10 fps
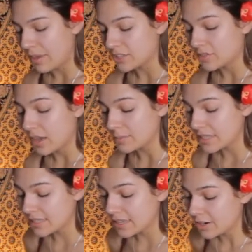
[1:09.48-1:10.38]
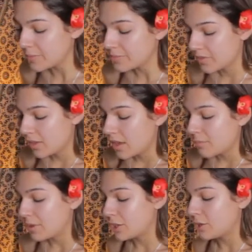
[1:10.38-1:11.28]
Page of Cups is here,
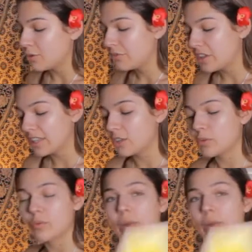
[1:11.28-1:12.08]
but you felt like you were